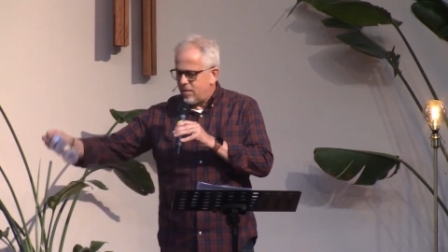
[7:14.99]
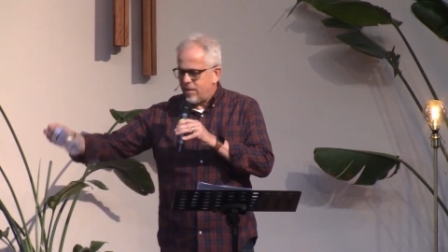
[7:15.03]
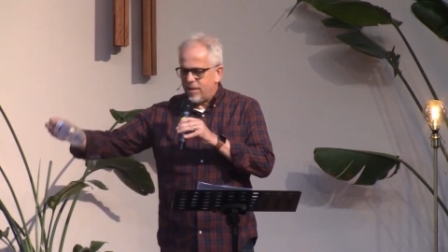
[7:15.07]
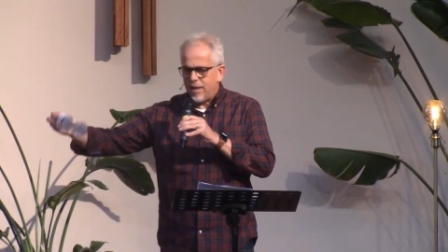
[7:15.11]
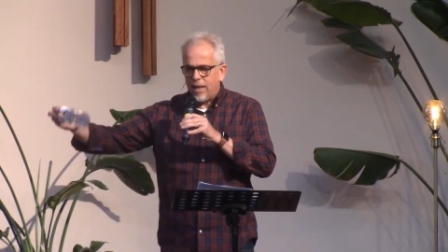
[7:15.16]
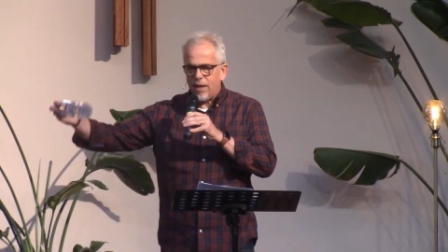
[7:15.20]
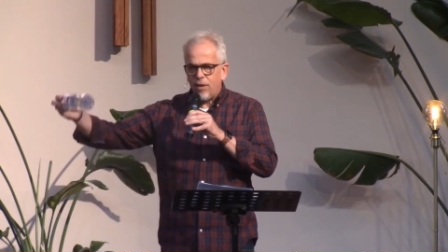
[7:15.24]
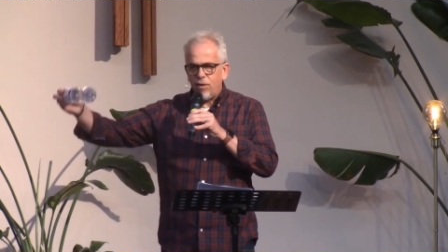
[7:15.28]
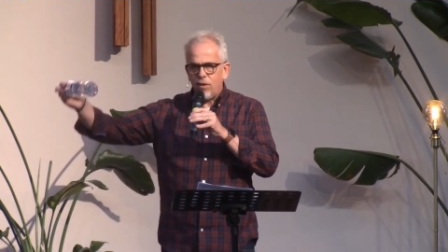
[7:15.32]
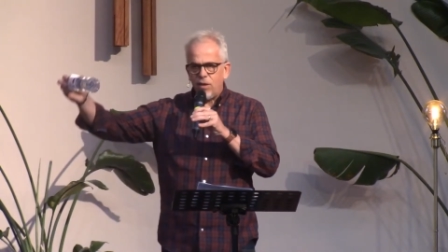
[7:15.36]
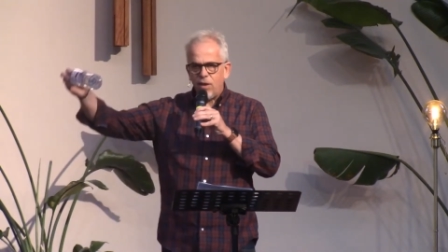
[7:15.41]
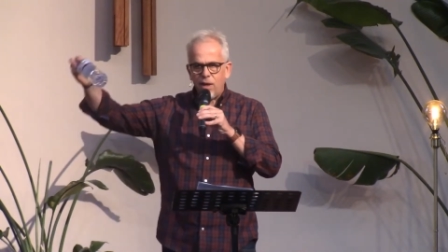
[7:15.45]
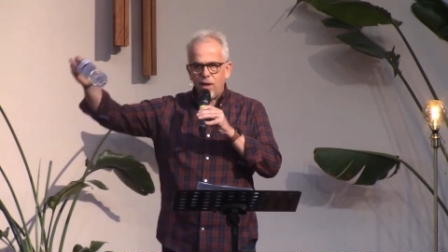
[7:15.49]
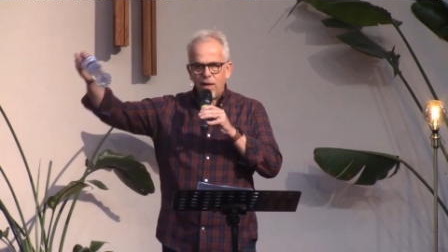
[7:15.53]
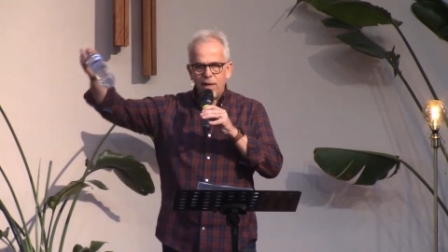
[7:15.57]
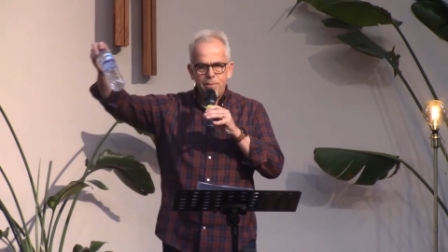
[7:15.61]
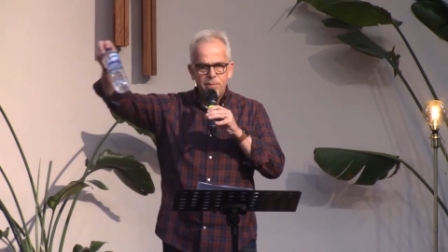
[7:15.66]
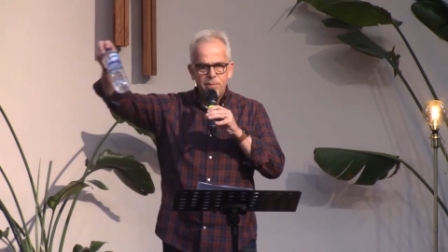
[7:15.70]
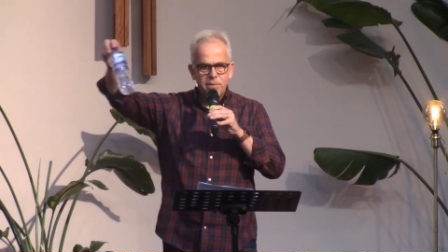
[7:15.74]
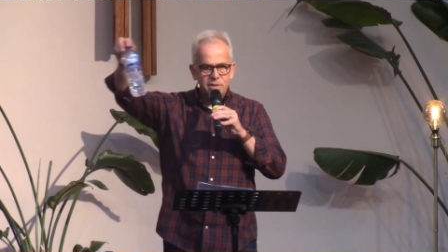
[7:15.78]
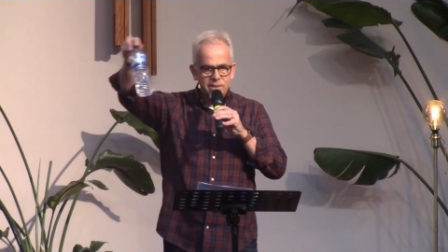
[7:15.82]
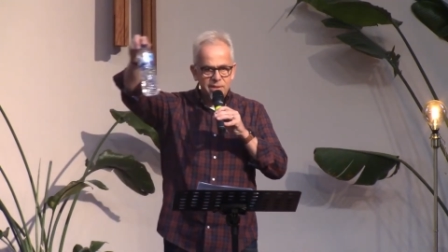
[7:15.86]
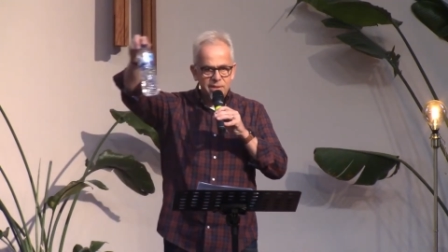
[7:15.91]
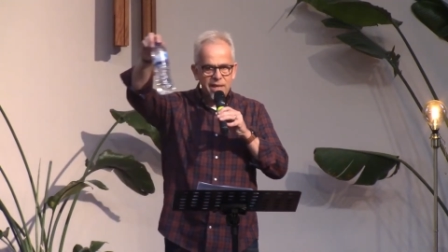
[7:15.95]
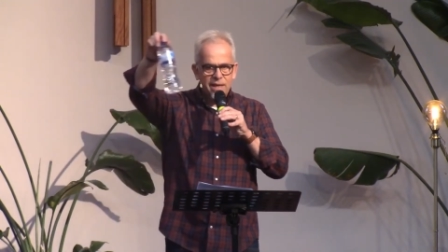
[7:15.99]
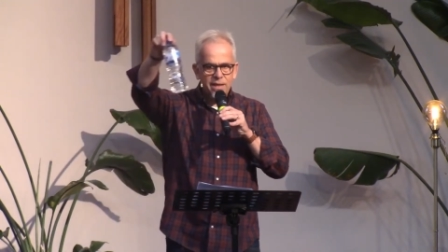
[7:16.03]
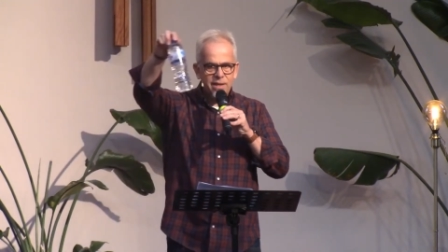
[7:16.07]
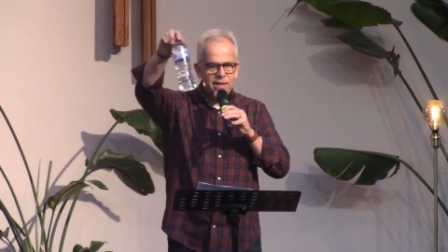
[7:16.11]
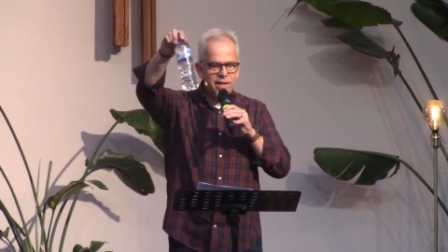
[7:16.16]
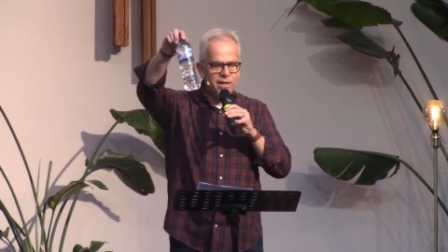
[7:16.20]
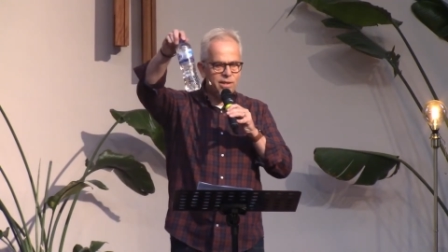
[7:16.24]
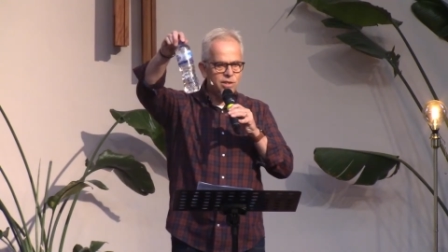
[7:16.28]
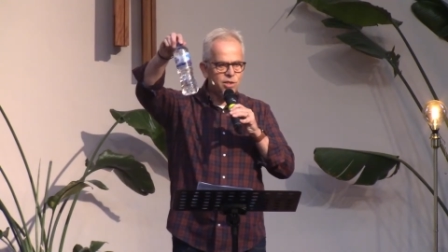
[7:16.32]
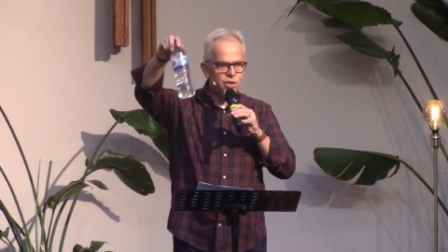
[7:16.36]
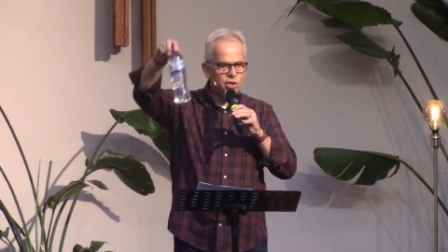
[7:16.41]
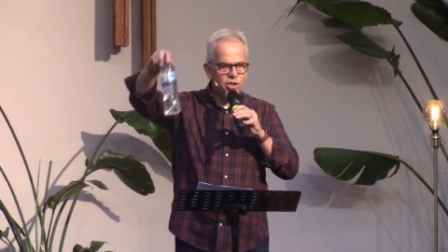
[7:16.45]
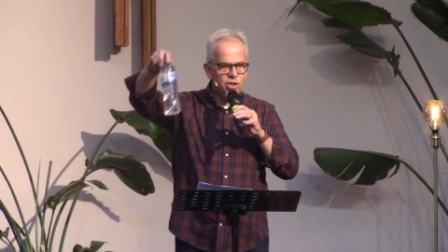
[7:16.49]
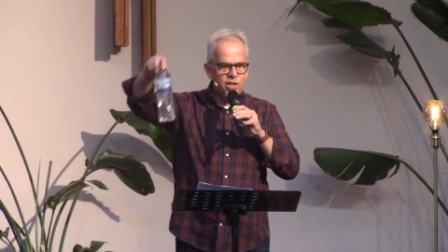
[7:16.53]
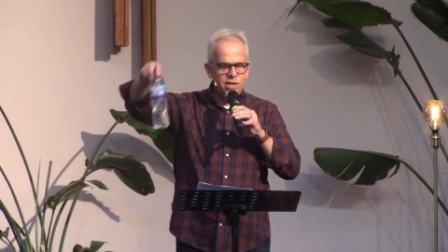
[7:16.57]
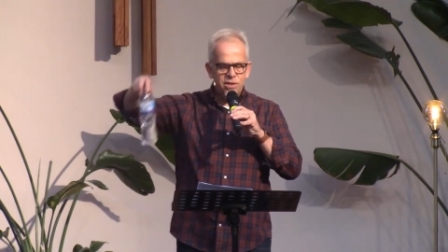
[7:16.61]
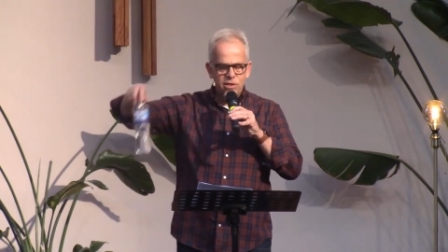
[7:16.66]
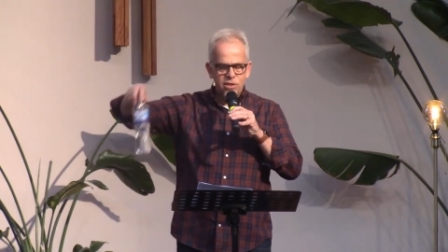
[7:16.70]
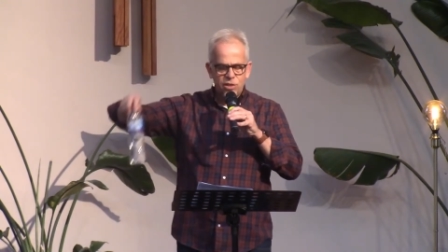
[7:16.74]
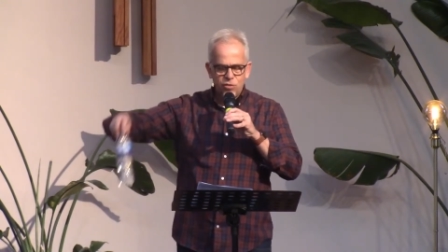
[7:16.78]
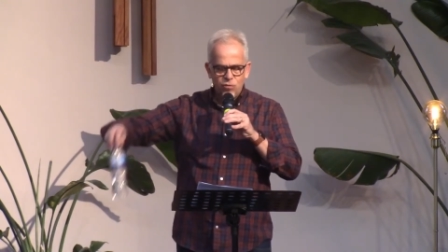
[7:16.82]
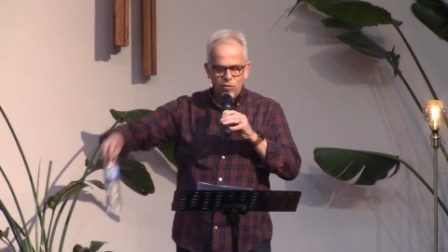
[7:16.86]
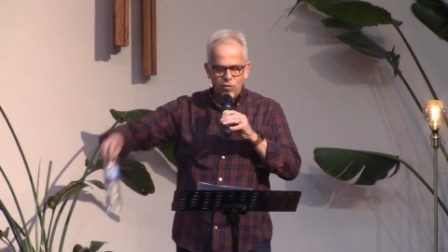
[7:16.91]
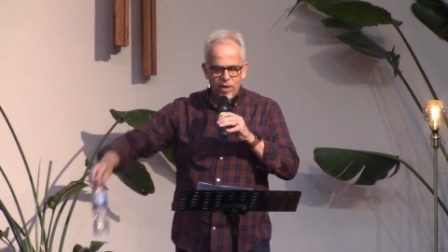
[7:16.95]
now that I'm standing in
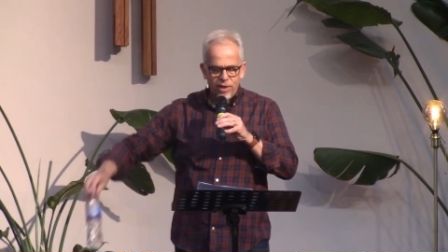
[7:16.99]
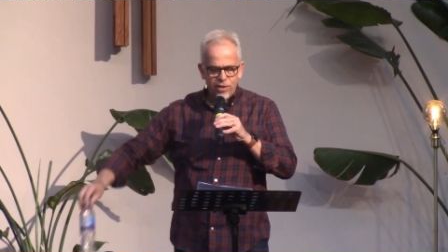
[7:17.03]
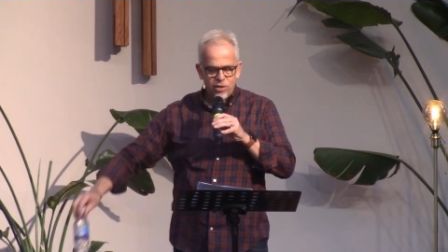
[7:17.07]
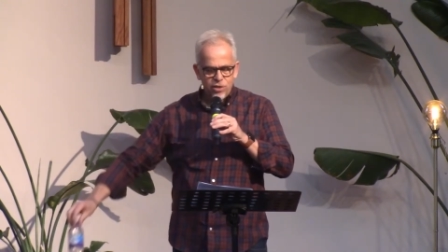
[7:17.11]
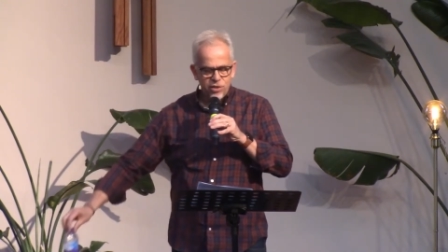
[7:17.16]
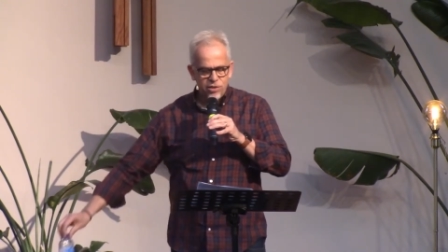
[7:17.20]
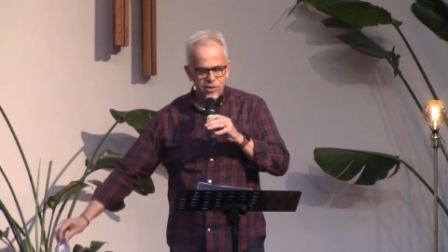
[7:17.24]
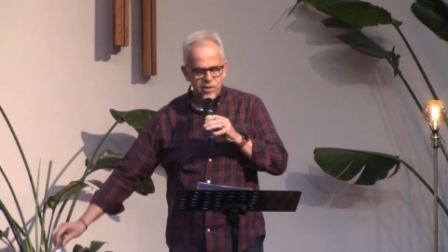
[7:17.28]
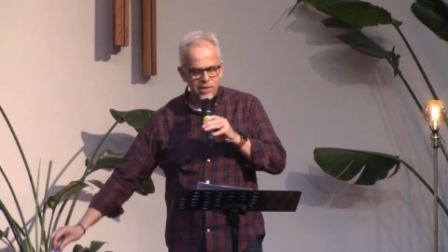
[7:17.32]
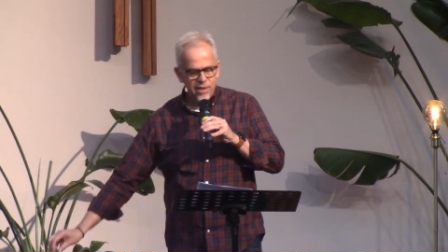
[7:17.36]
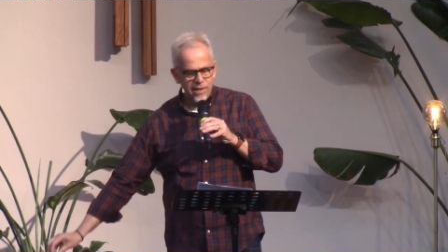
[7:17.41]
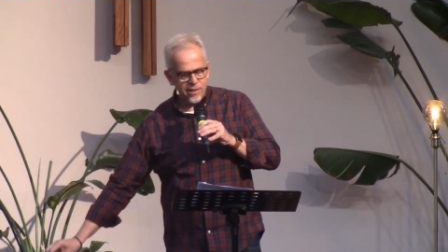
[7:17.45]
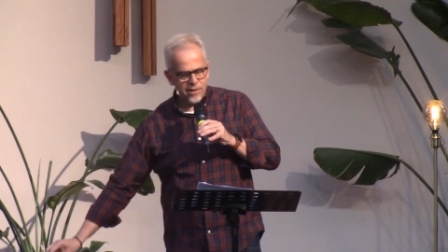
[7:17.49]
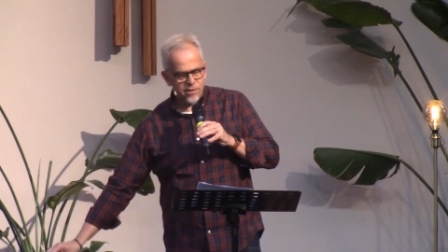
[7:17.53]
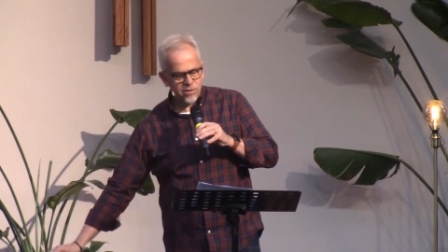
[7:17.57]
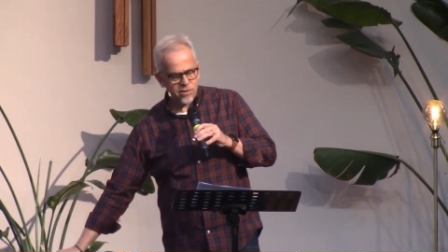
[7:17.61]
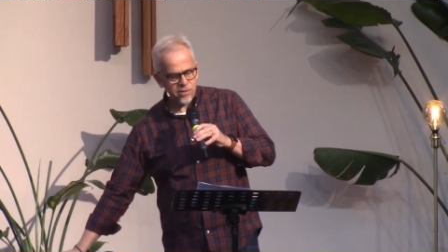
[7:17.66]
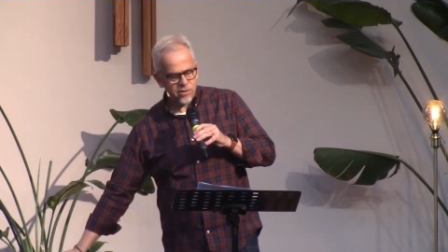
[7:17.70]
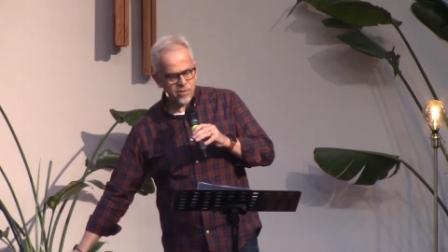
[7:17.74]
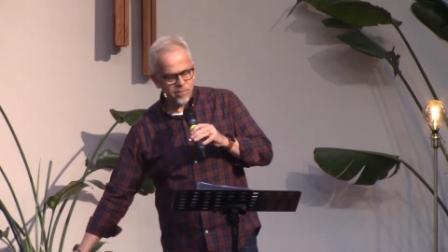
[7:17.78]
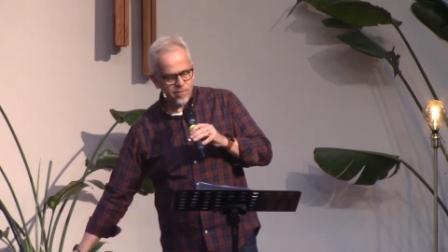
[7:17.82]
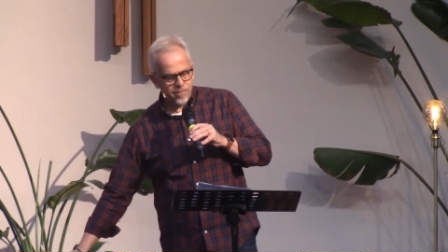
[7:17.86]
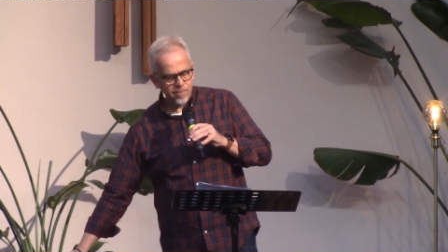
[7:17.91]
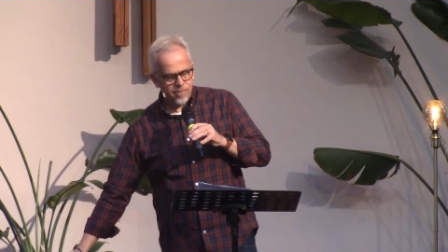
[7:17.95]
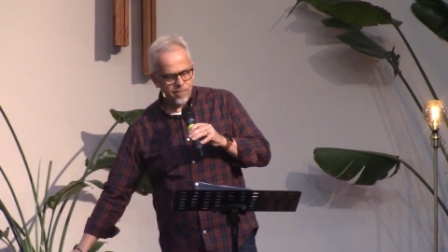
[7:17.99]
Jesus' righteousness,